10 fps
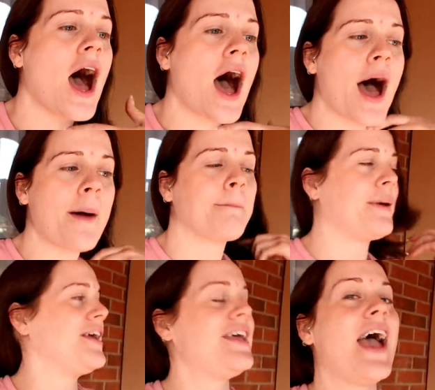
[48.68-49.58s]

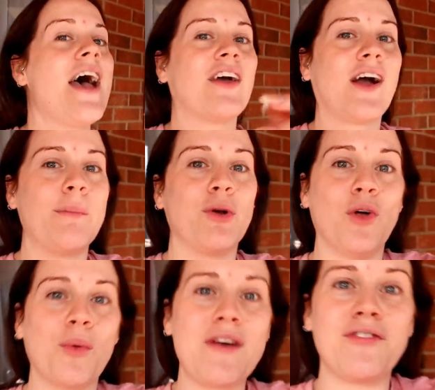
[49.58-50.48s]
But yeah, they're coming all
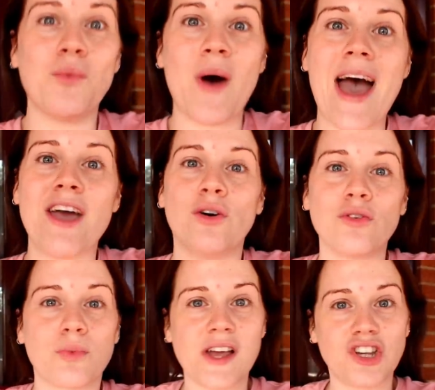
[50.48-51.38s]
the way from
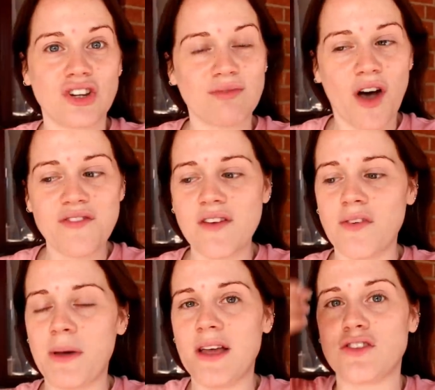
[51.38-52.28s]
Wales, which I've never
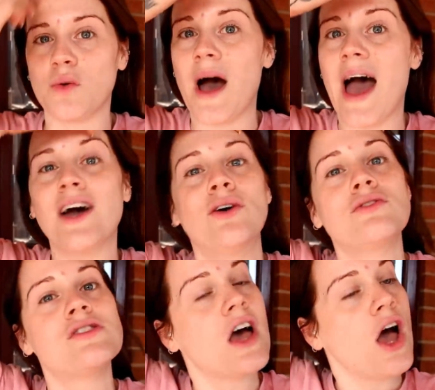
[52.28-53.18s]
been to
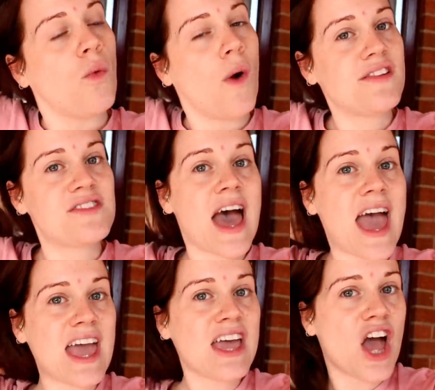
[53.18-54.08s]
Wales. One
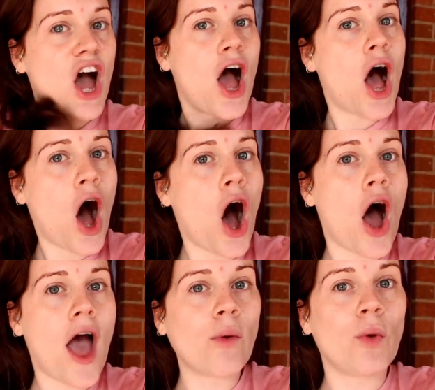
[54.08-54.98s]
day
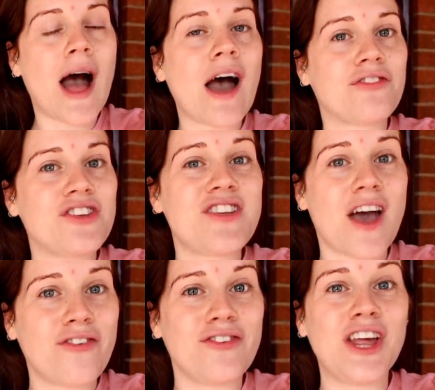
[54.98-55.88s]
I will have to
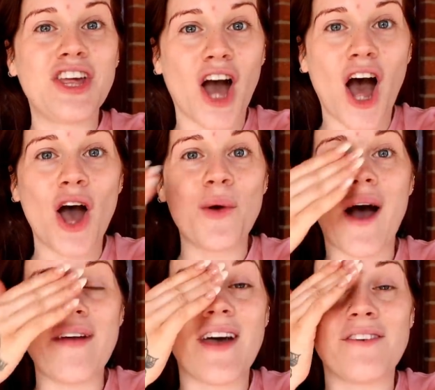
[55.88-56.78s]
definitely go
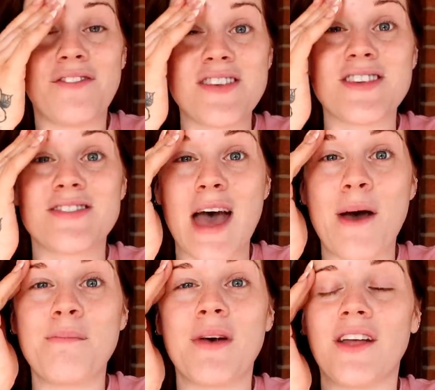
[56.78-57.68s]
and then visit
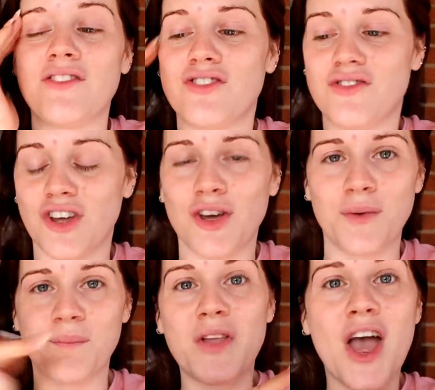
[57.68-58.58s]
them and
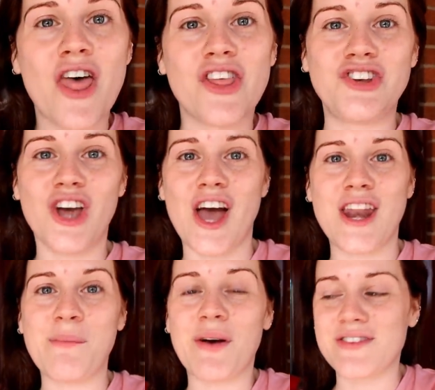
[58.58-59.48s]
do the
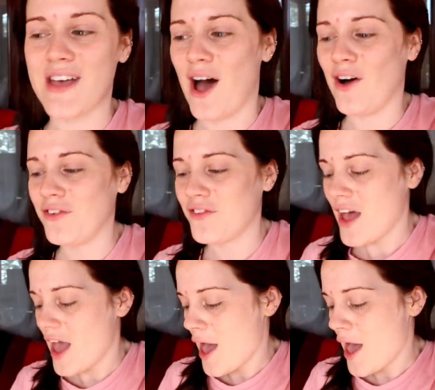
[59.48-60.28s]
journey myself.